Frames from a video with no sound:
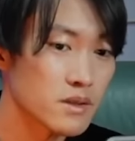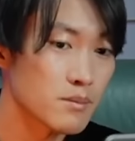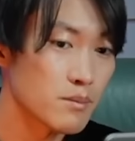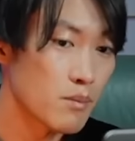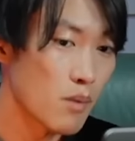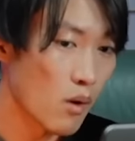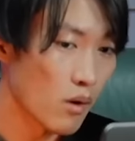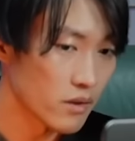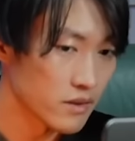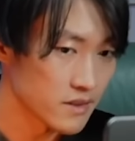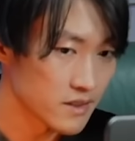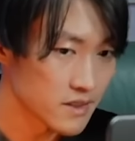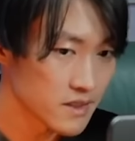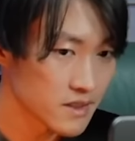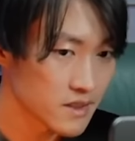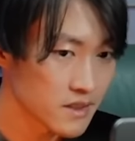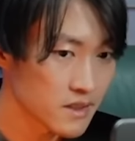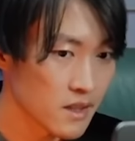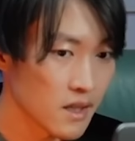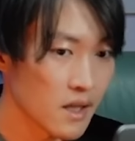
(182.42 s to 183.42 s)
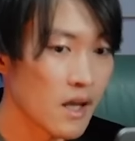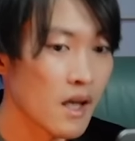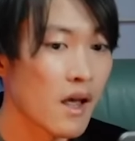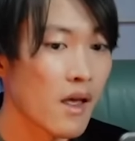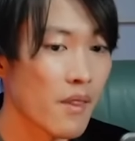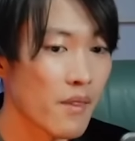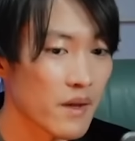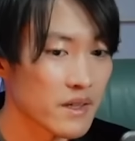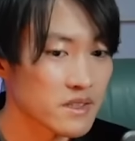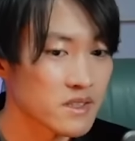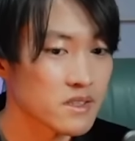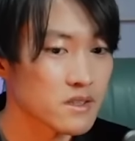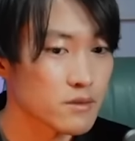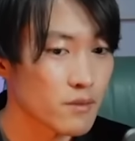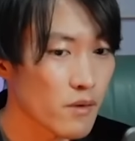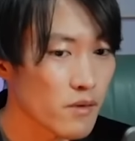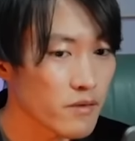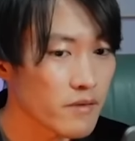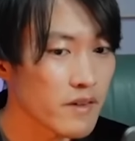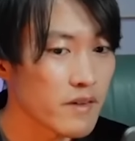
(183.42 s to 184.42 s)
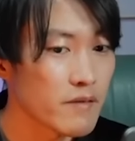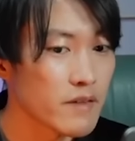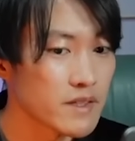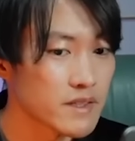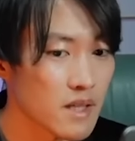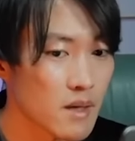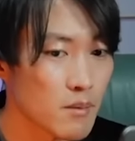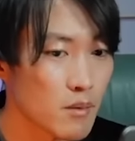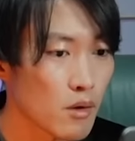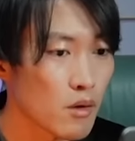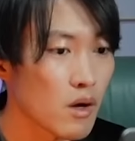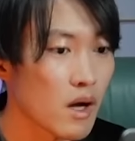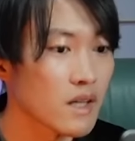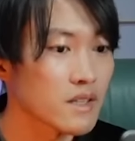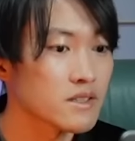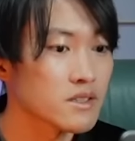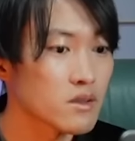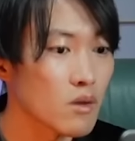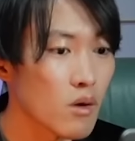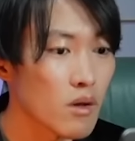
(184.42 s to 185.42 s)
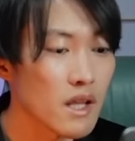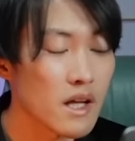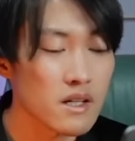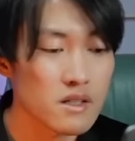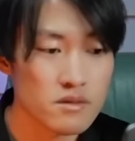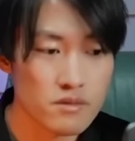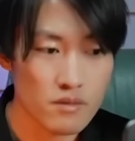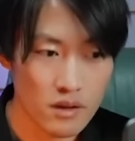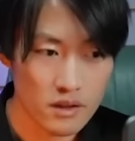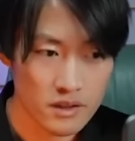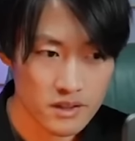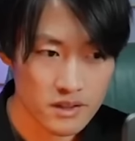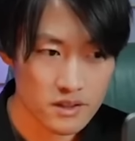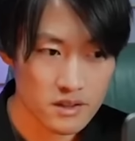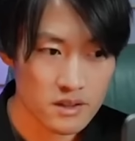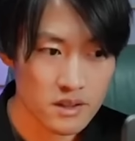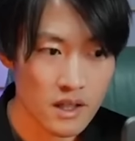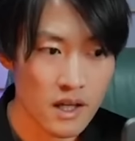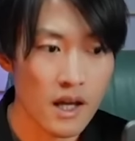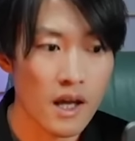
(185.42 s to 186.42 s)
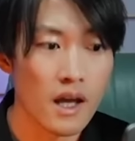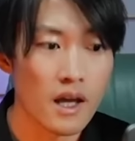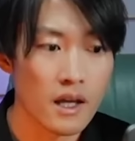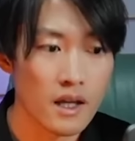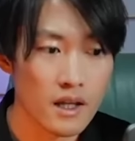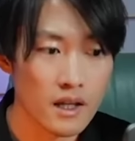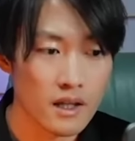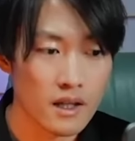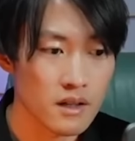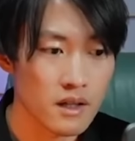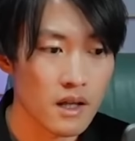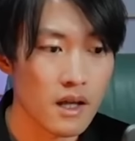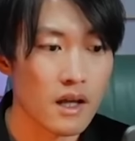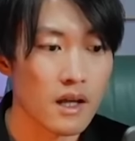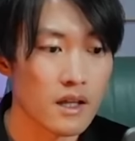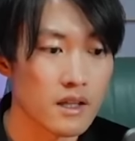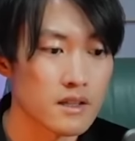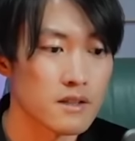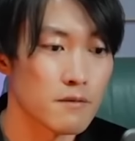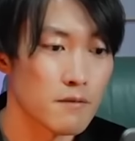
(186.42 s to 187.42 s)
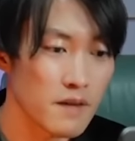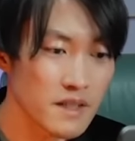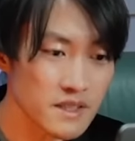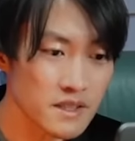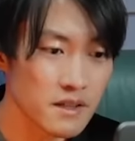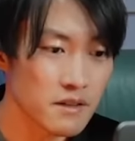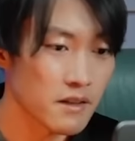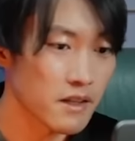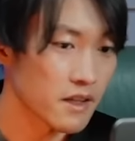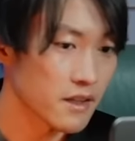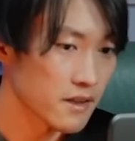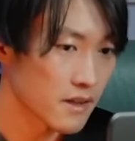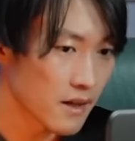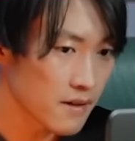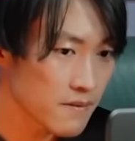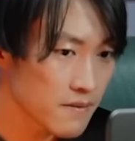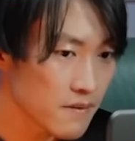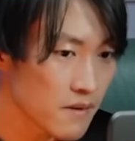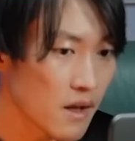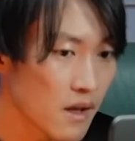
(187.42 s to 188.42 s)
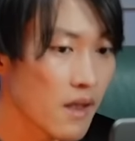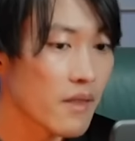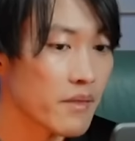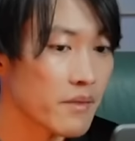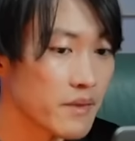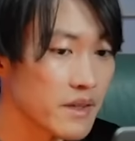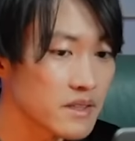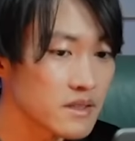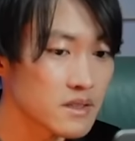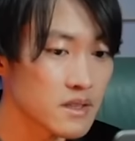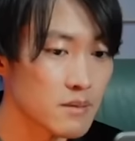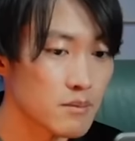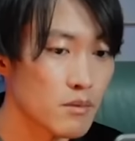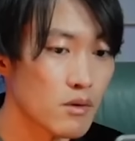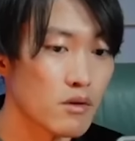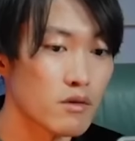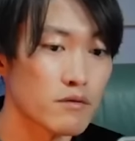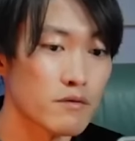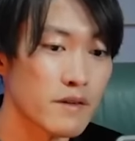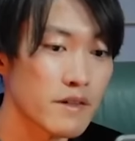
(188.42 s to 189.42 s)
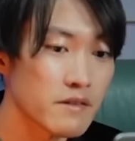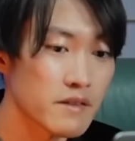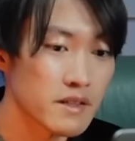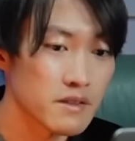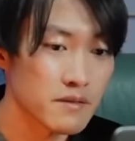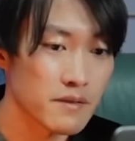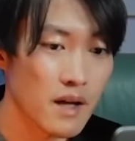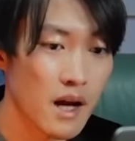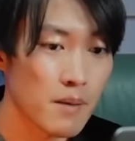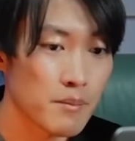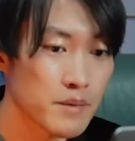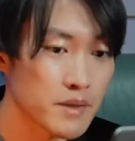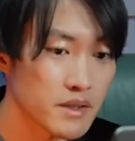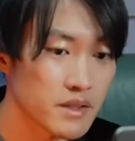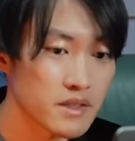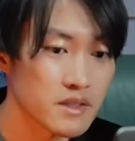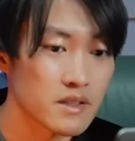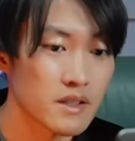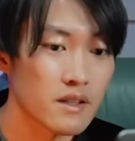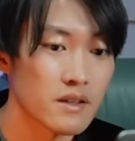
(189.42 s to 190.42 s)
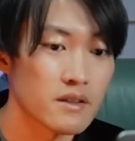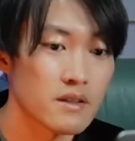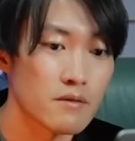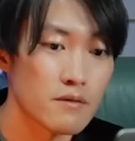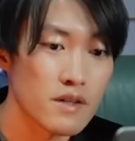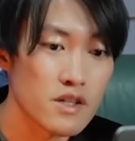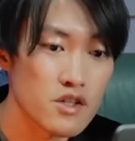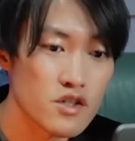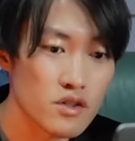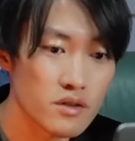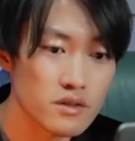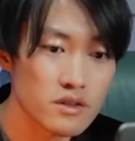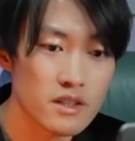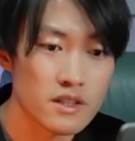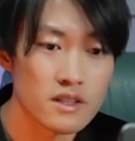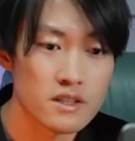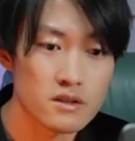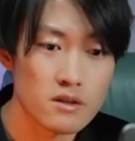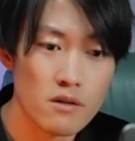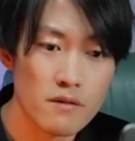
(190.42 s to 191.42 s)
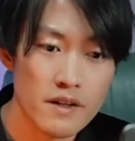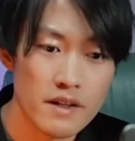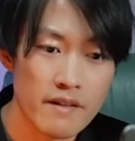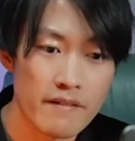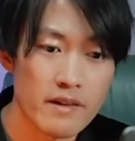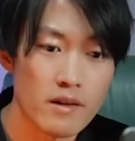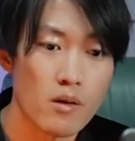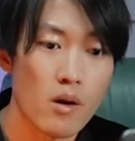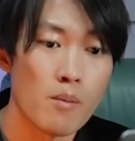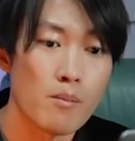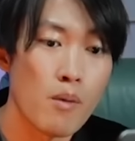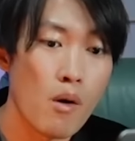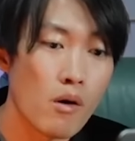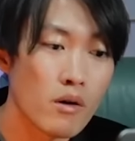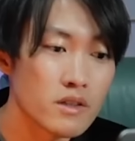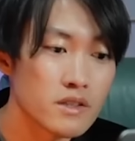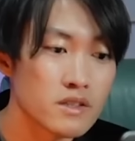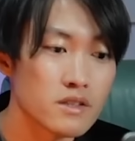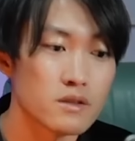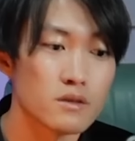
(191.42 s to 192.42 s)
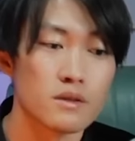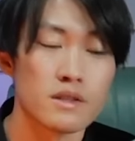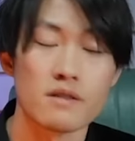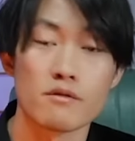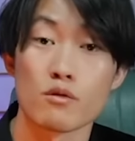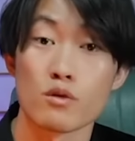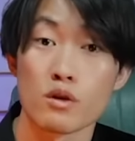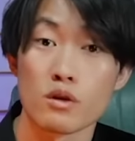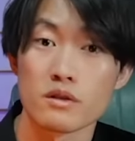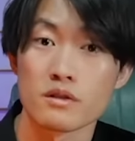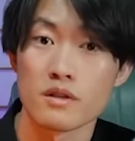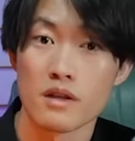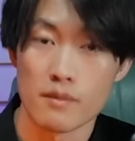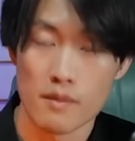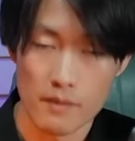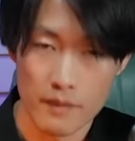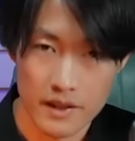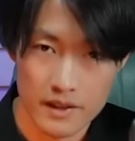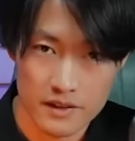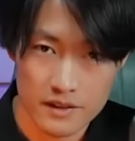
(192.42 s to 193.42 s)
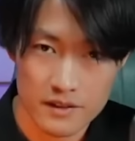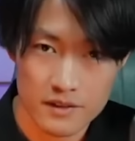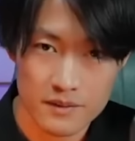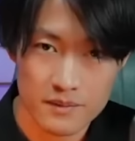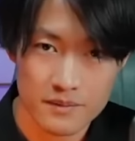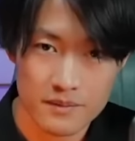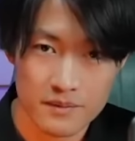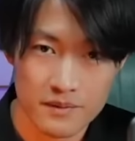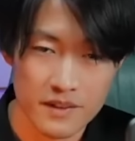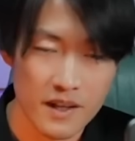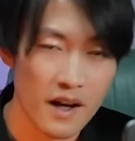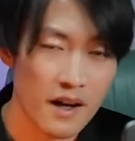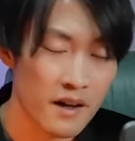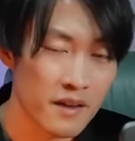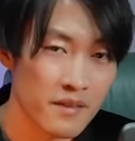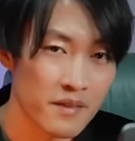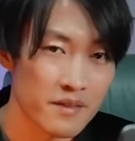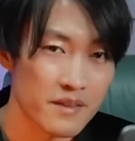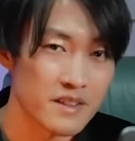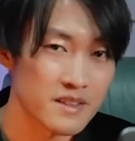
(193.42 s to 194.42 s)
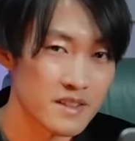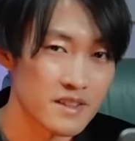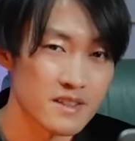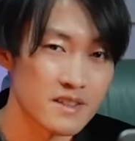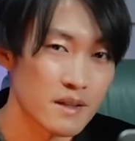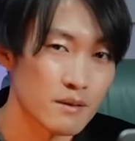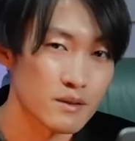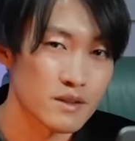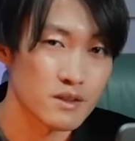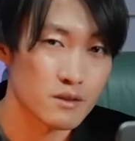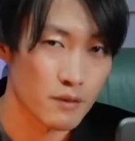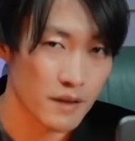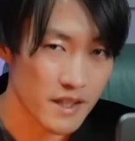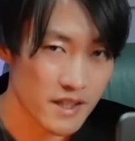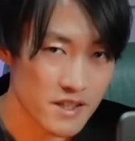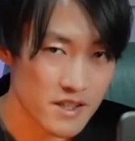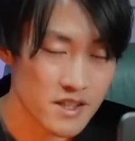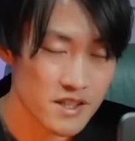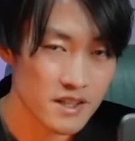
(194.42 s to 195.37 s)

bones, that strongly resemble a solar cross. Interestingly enough, this symbol frequently appears in the regions historically opposed to the world government. This sounds strange.